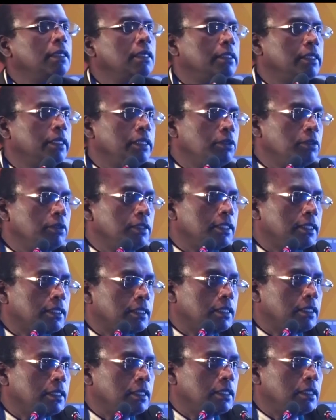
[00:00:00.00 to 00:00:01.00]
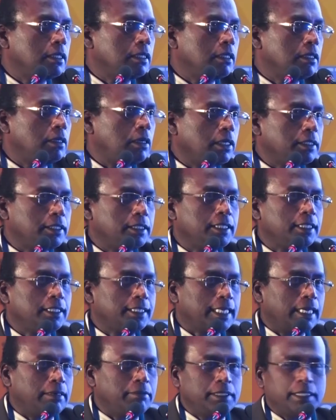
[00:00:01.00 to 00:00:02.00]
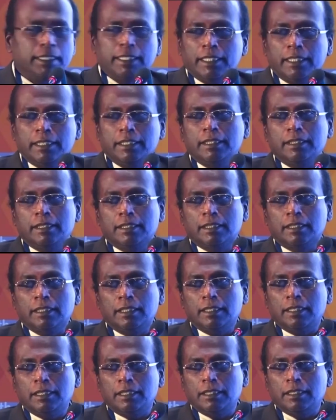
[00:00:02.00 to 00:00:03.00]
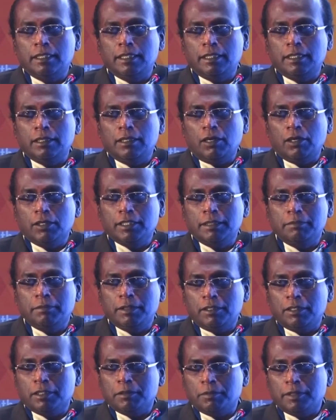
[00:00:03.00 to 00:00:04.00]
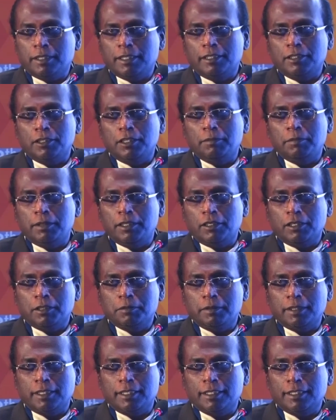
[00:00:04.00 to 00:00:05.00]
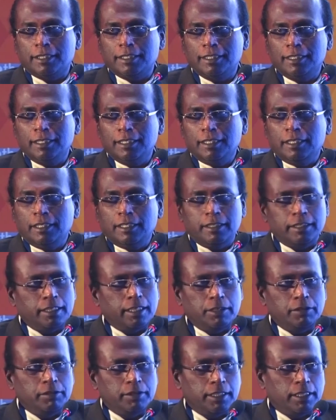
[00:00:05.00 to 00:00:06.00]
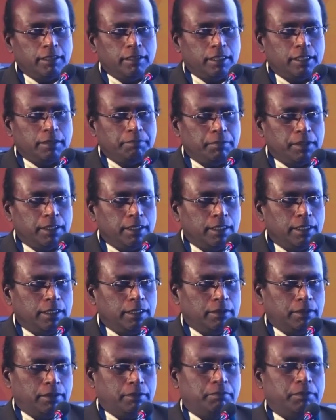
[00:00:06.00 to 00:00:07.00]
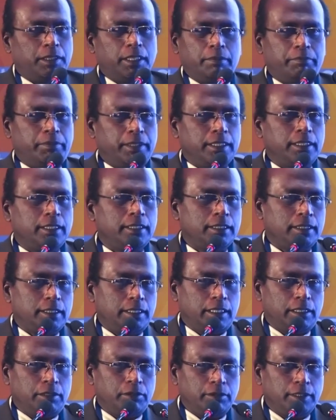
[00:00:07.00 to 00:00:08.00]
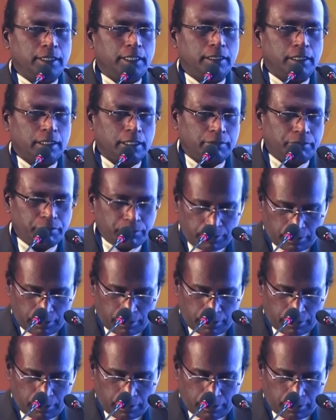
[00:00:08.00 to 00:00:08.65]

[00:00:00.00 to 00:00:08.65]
they use this oxygen scavenging agents that oxymed hospitals, neomed hospitals, they are using a lot of patients, they are using a lot of